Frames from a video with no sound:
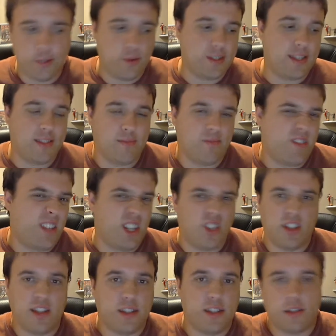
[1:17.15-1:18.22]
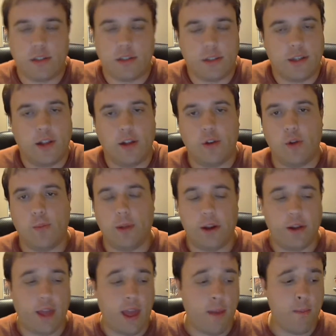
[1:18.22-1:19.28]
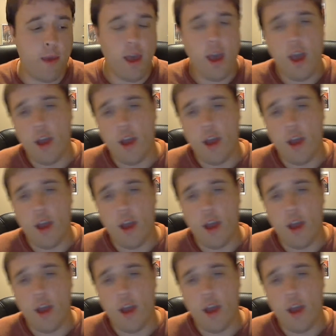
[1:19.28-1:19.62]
so it's essentially just still a two-player game.